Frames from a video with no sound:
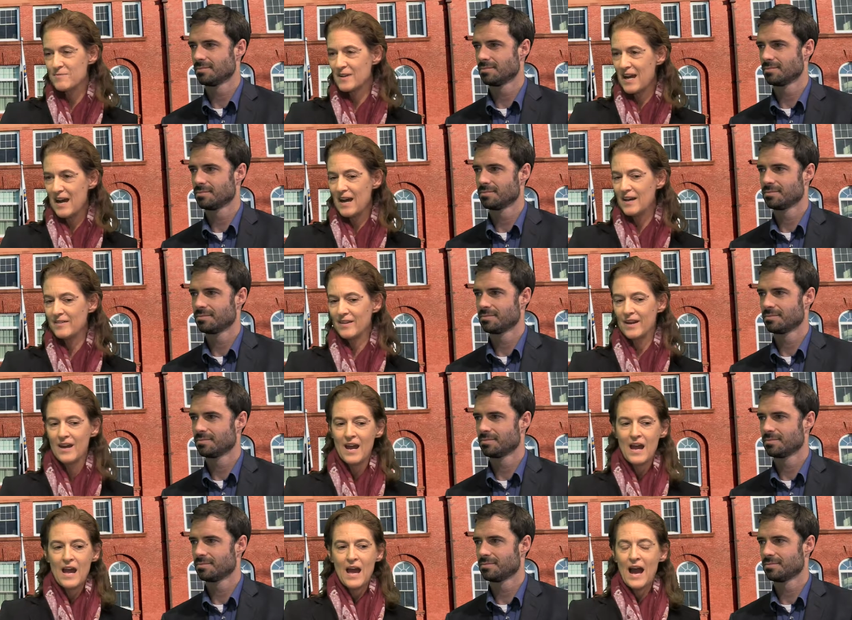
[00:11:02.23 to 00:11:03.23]
Speaker 1: Cod. Like,
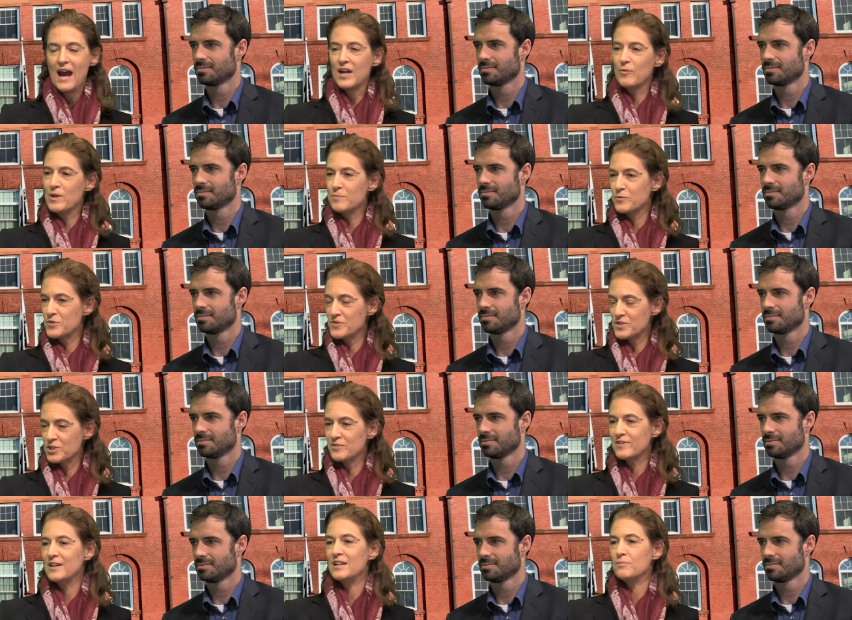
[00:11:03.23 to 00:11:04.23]
right. how do we
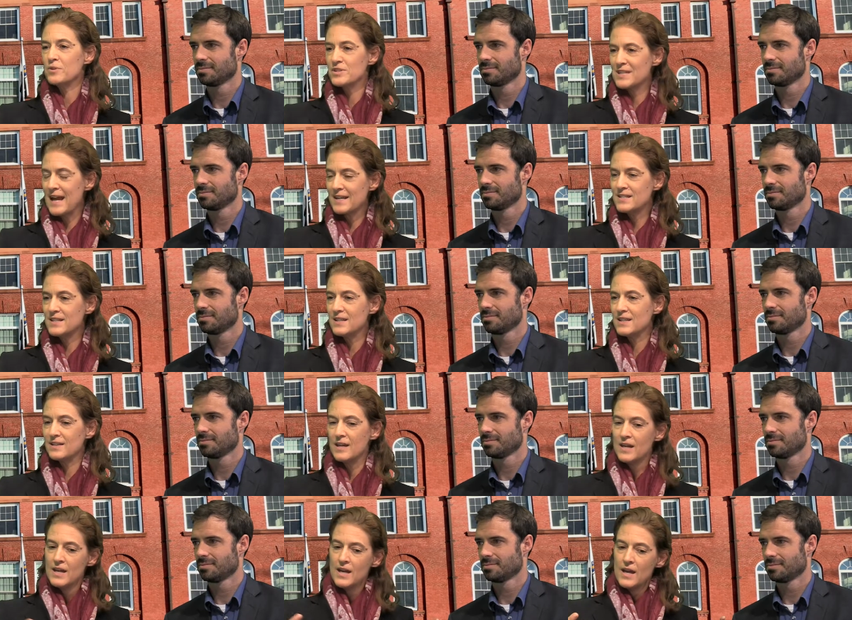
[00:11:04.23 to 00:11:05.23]
preserve it and protect it and
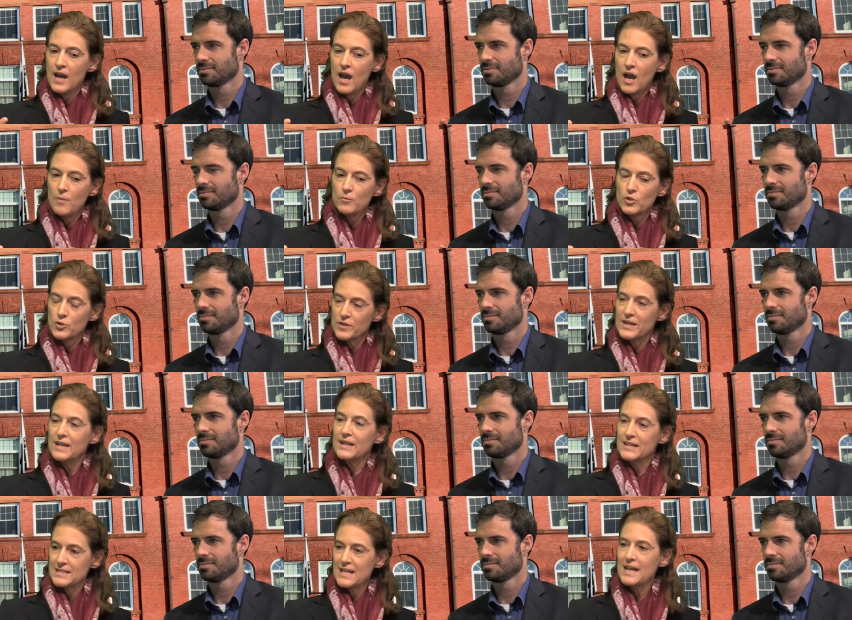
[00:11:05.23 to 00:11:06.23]
um, create a
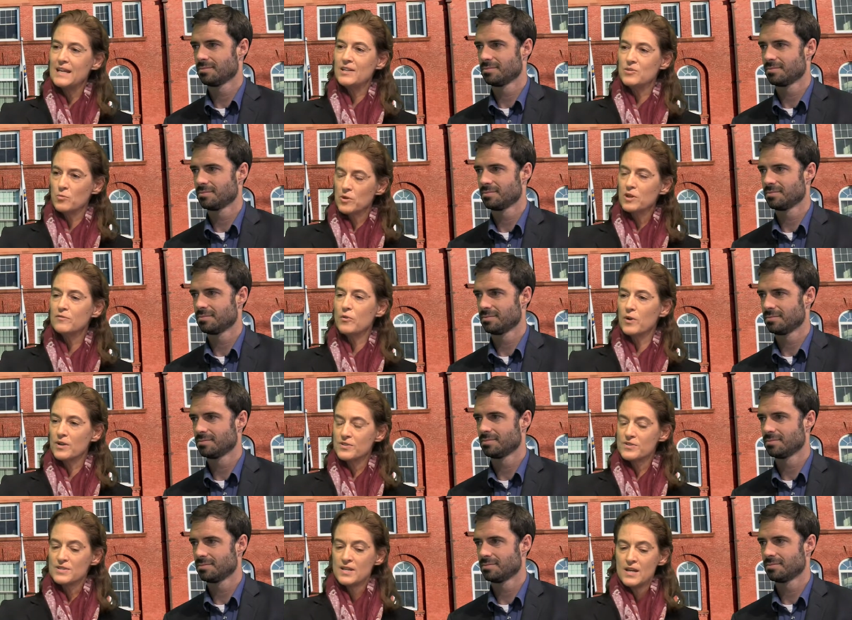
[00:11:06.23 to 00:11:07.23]
contained
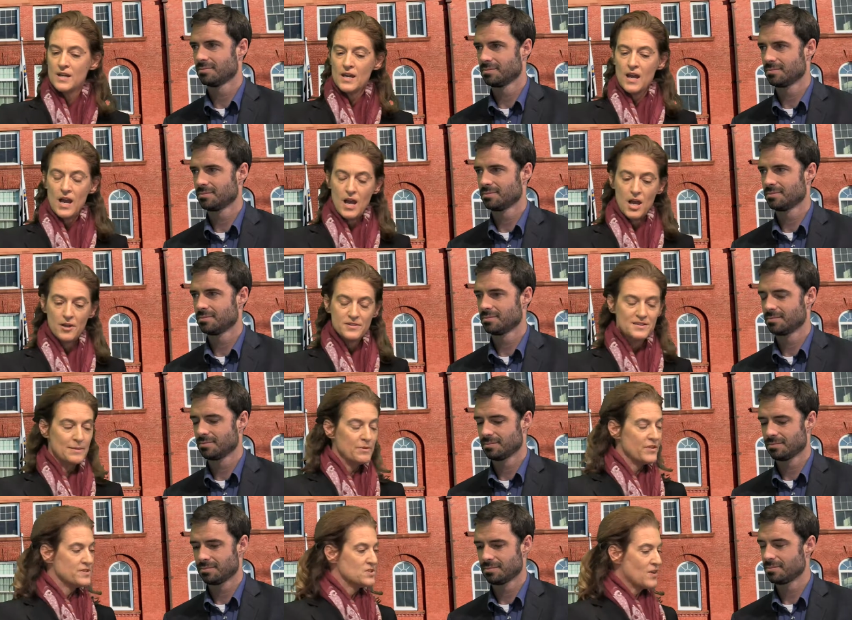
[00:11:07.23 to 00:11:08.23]
workforce? Uh, some
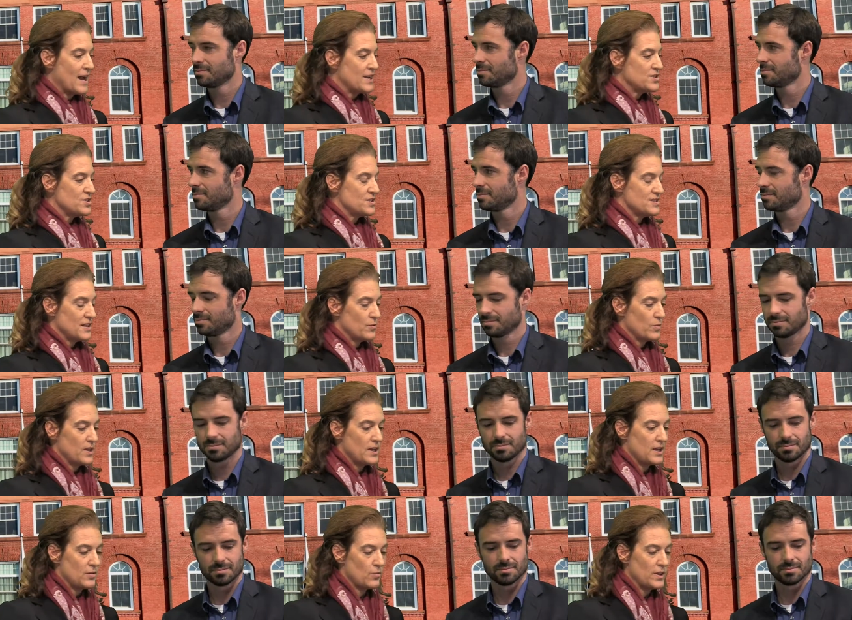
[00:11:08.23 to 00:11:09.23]
of the strategies that
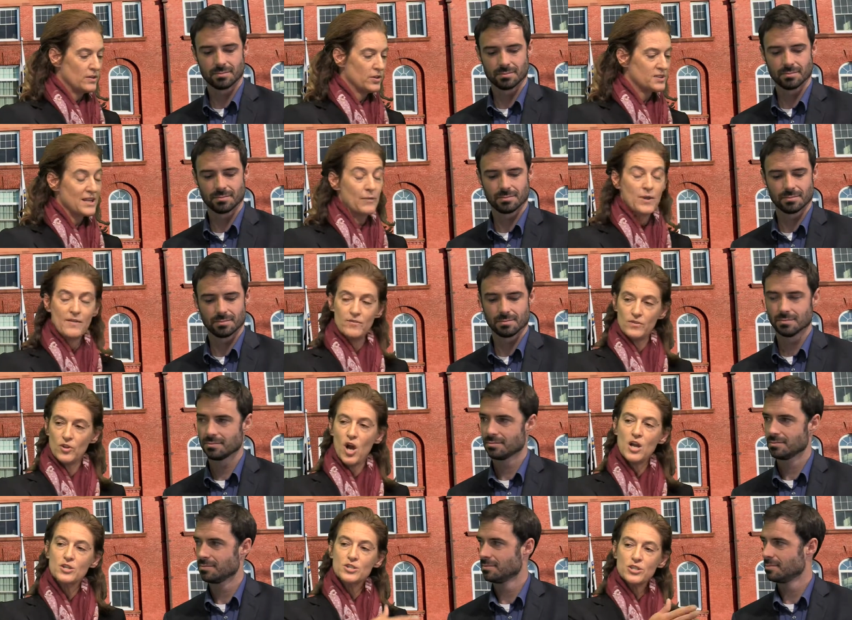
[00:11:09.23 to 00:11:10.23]
we we looked at, we have
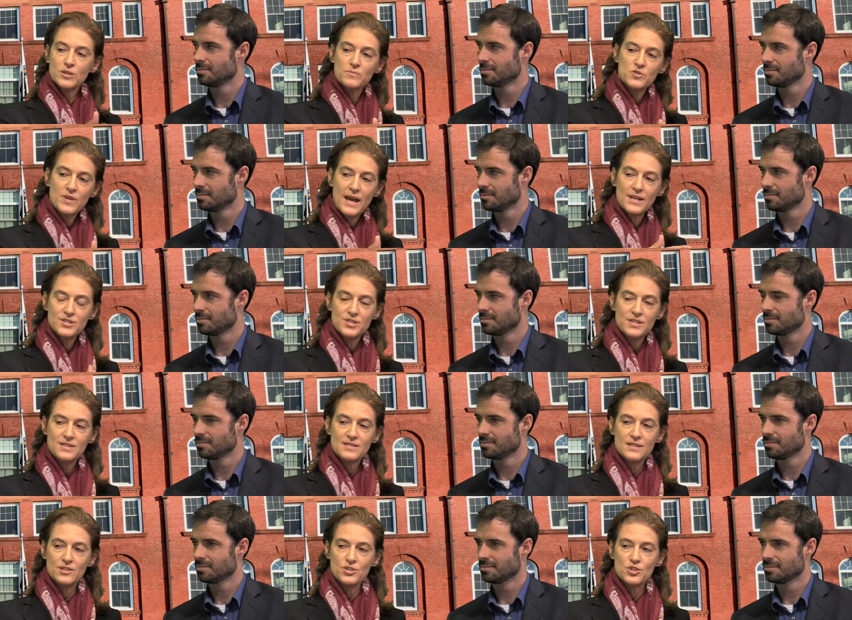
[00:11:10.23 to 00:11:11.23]
long-term
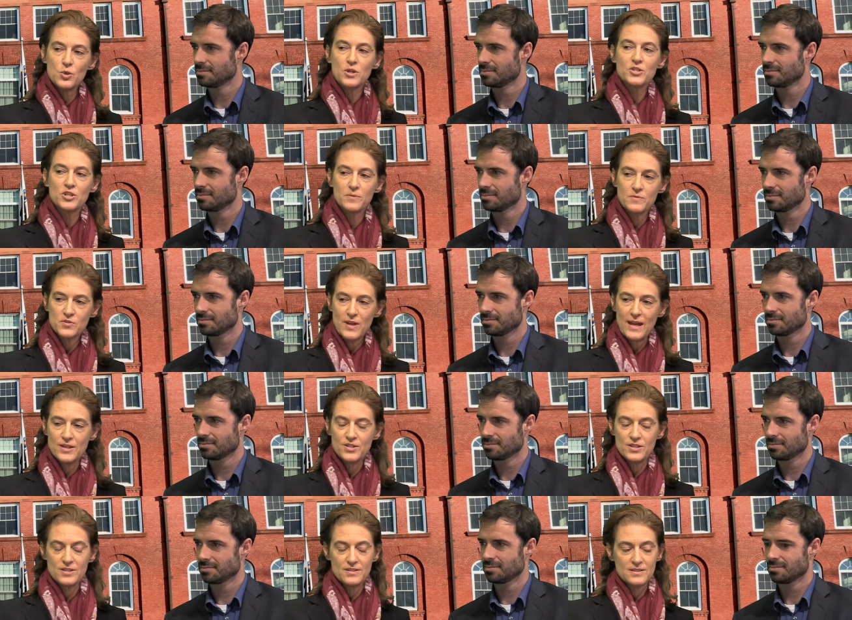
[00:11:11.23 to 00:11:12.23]
strategies and short-term
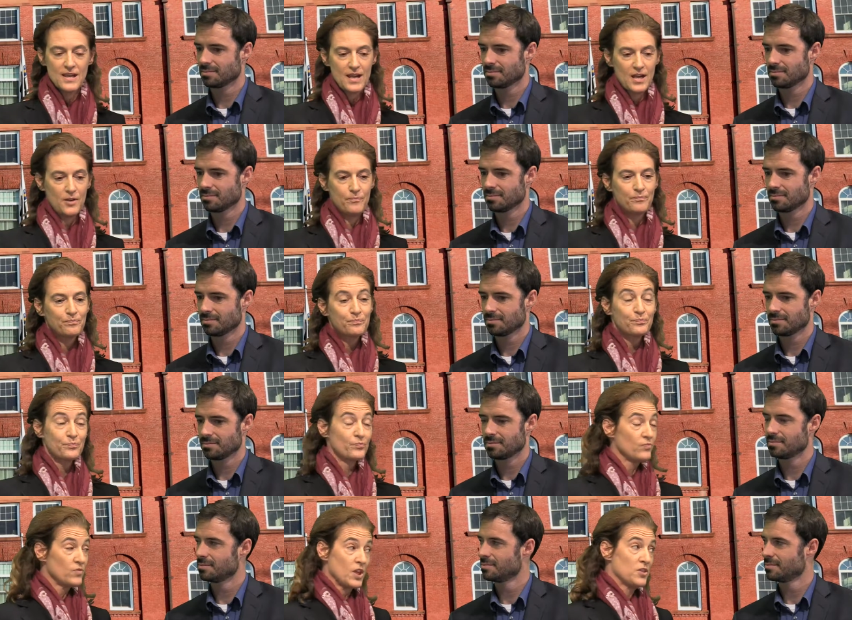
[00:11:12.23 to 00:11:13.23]
strategies. Um,
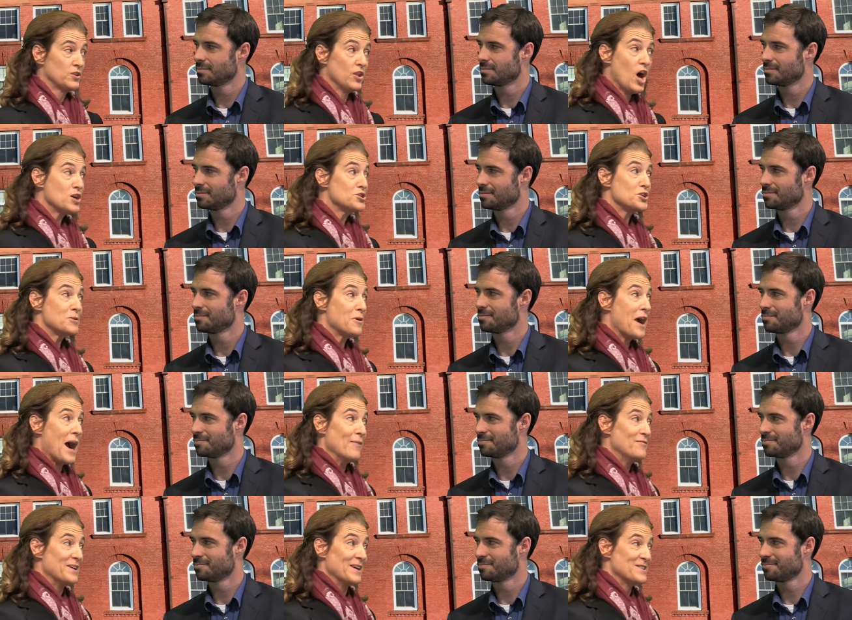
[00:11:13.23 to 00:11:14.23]
the long term are
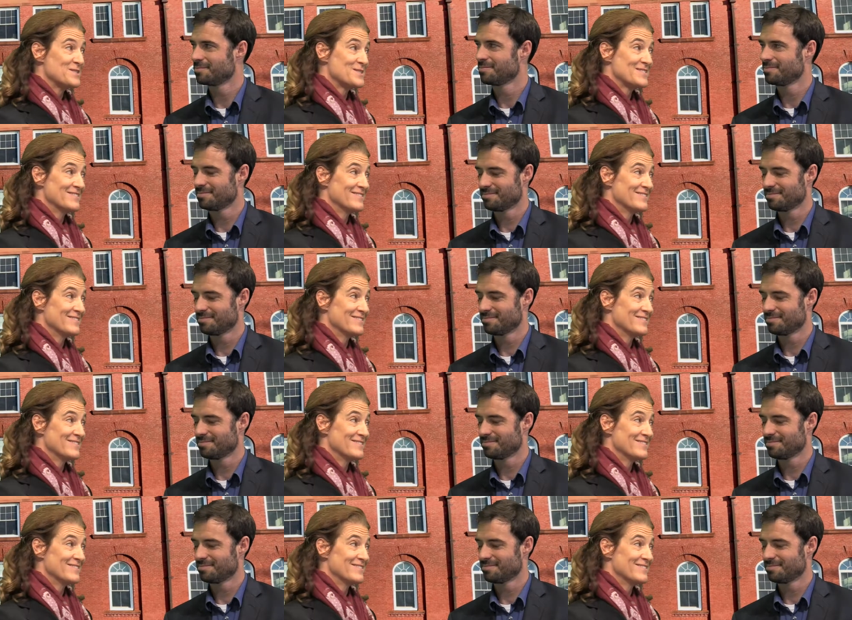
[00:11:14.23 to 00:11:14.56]
obvious, mm